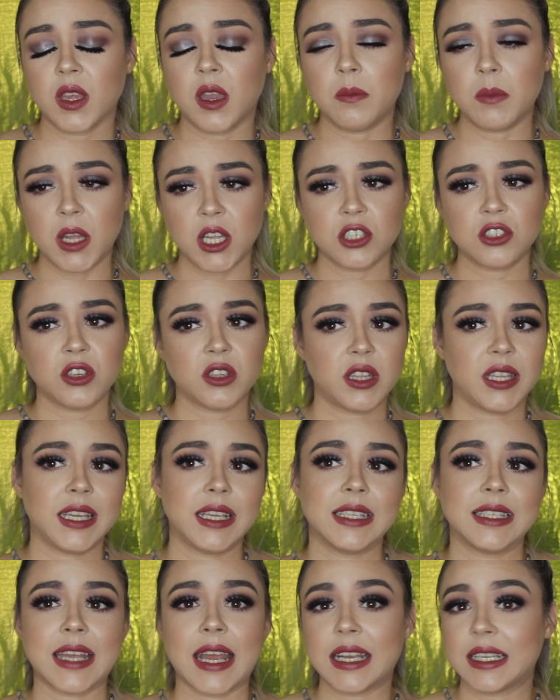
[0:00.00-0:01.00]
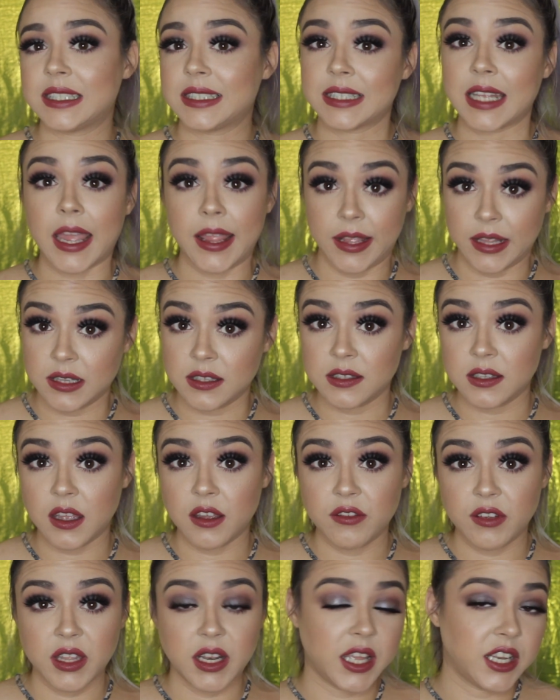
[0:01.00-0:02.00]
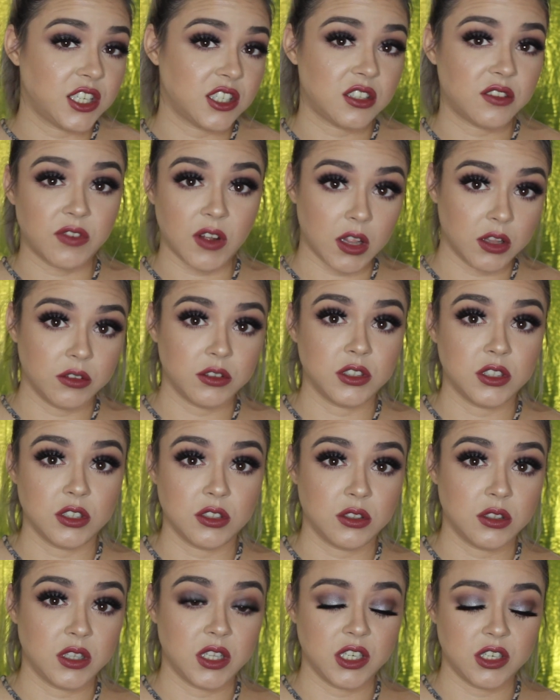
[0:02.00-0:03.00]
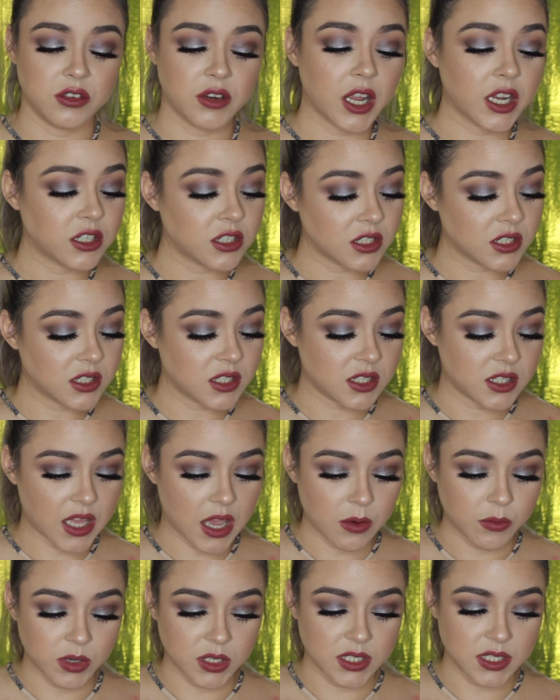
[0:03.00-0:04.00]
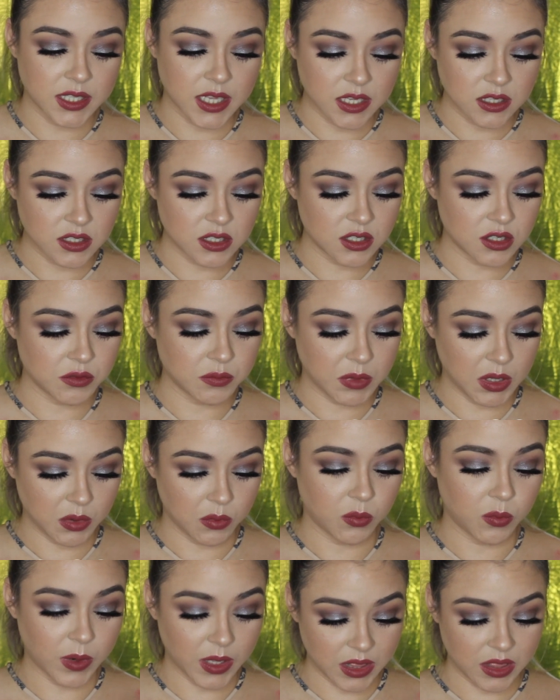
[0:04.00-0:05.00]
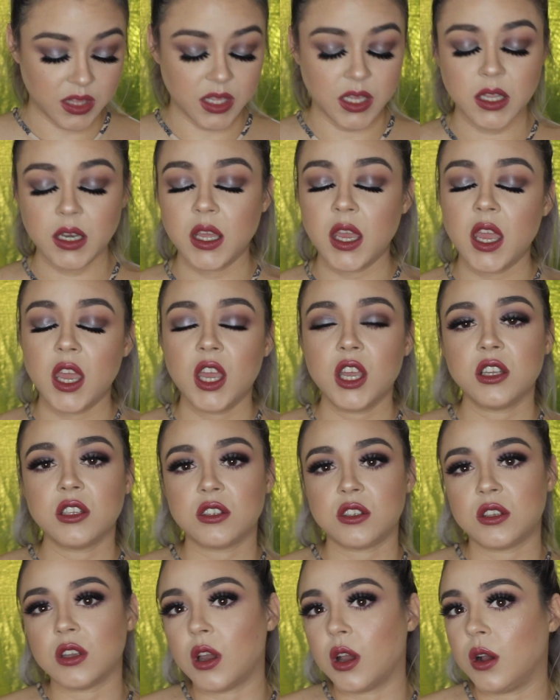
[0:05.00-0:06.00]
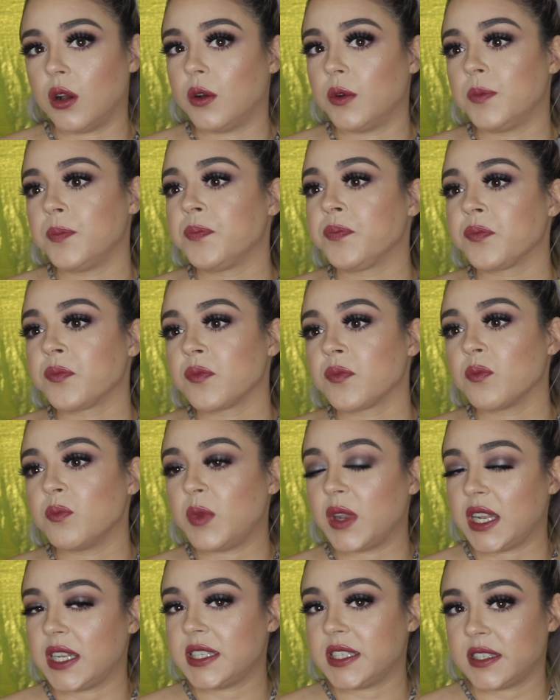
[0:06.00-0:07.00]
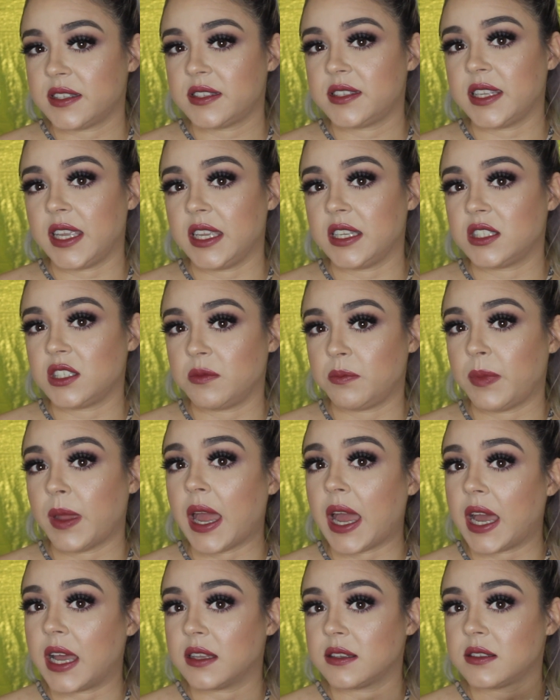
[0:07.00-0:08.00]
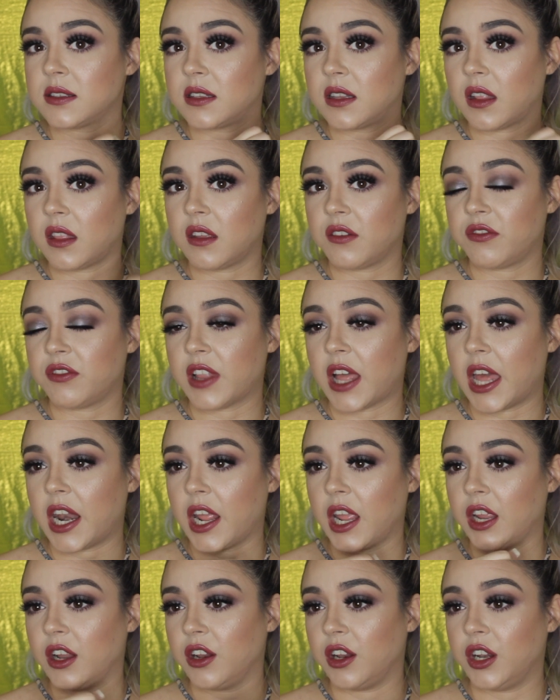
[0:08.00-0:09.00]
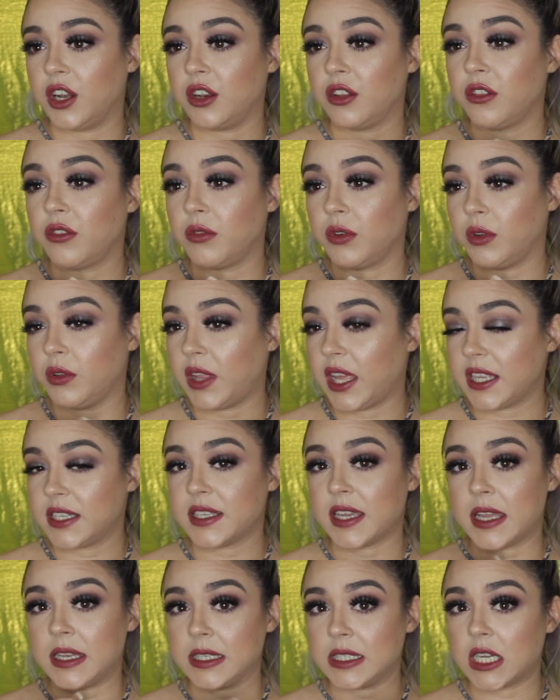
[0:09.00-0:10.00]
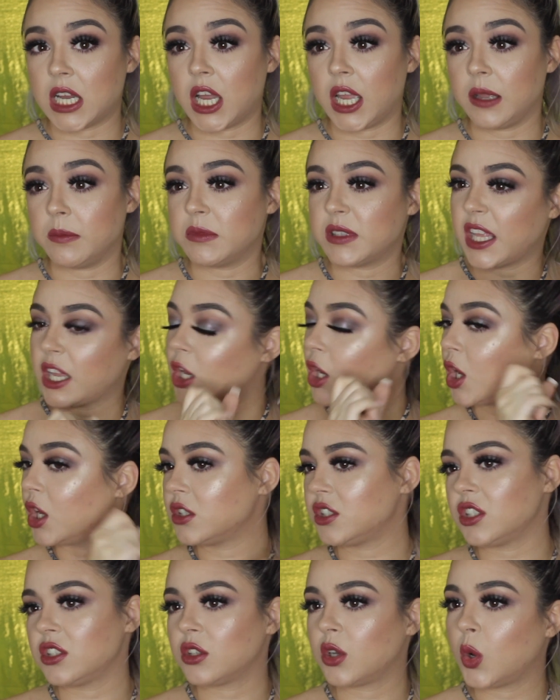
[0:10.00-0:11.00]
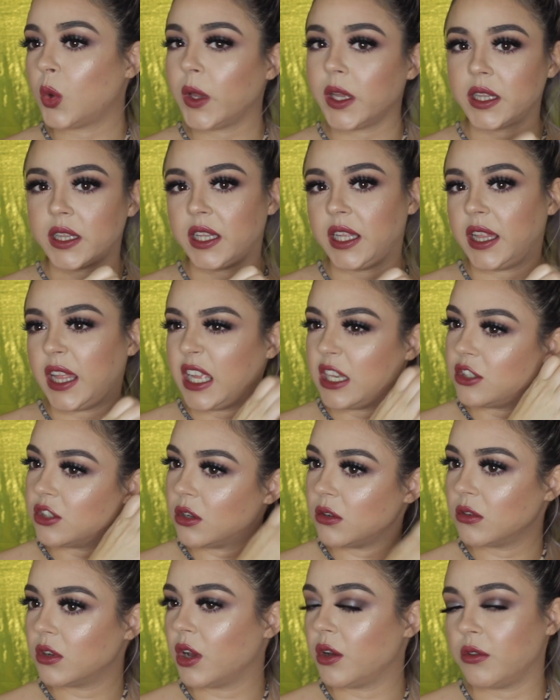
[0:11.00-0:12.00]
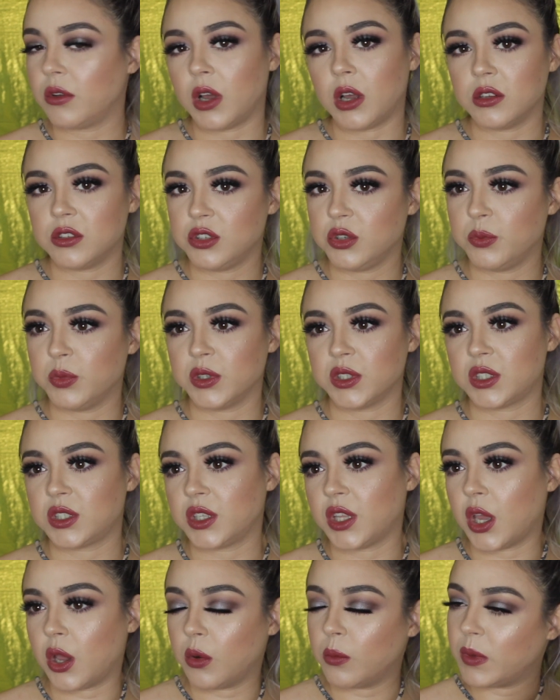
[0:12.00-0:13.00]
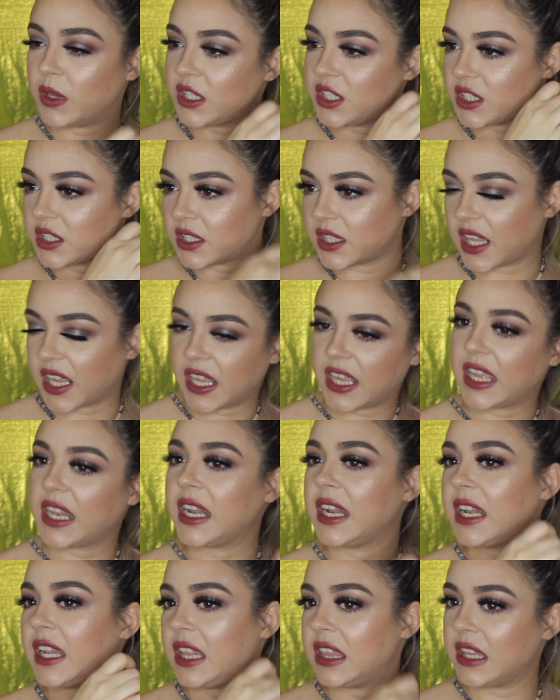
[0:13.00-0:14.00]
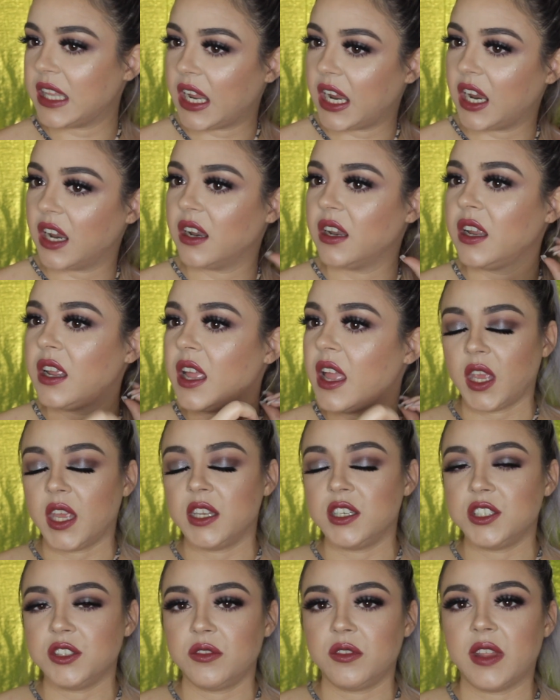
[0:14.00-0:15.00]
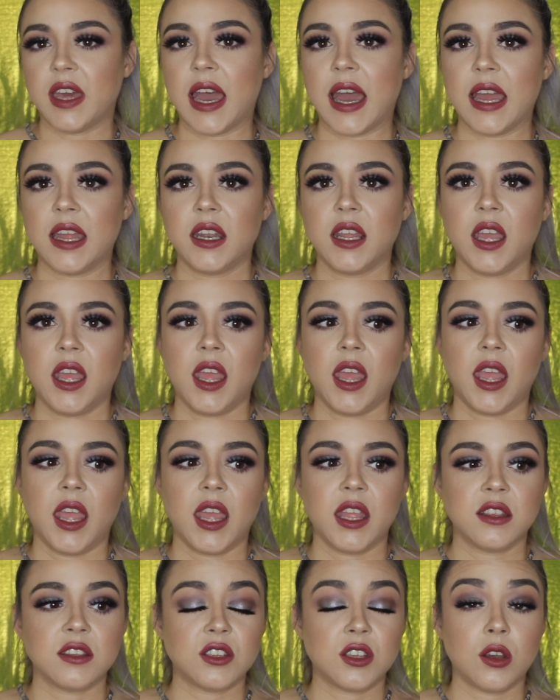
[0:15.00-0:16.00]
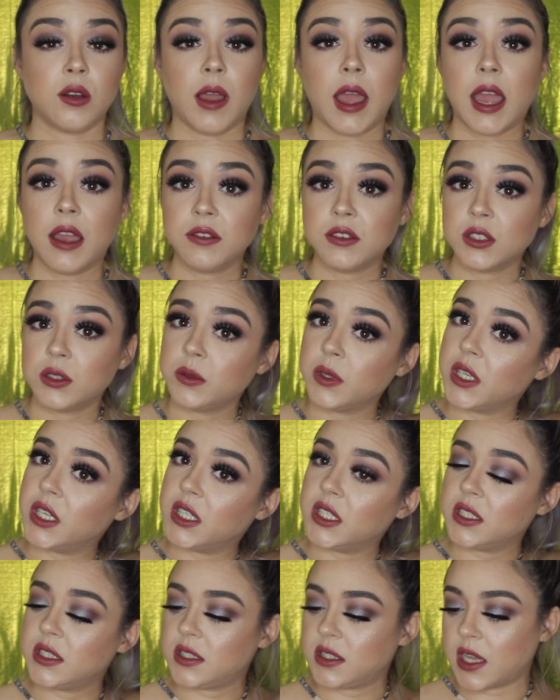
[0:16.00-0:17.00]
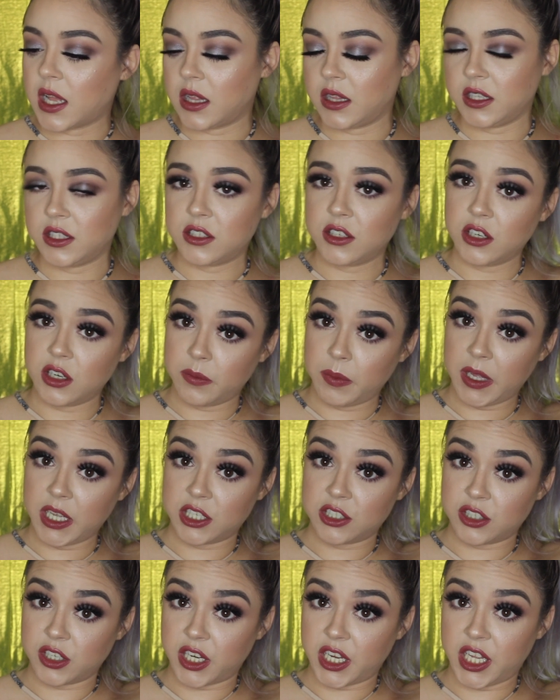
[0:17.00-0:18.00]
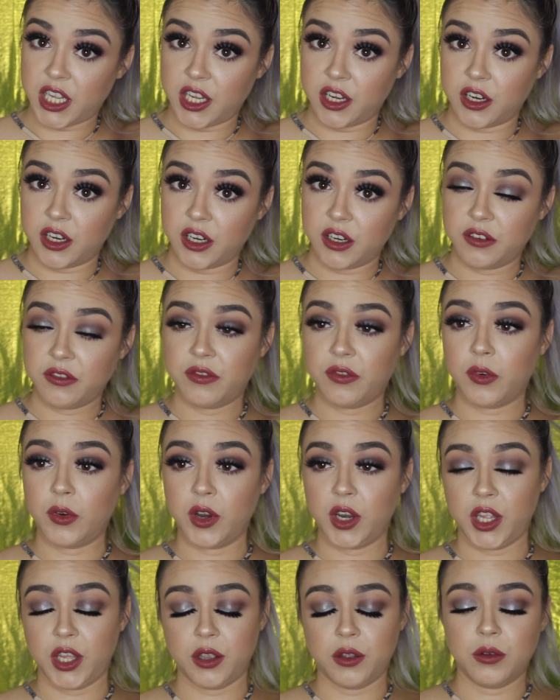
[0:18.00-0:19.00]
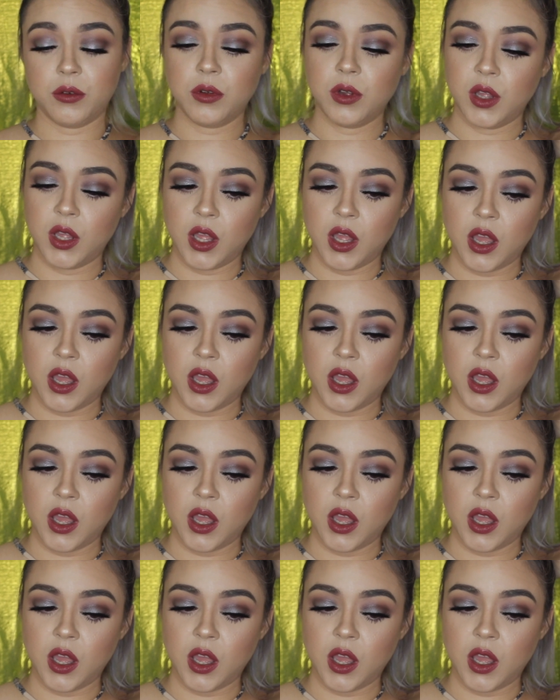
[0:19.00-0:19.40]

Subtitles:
I'm not sure the exact science of it. I just followed the directions that were sent to me with it. So, but it did say to pass the flat iron through 10 times. Just quickly, don't go super slow, but just get it in there and do that. And so afterwards, I'll insert a picture here for you.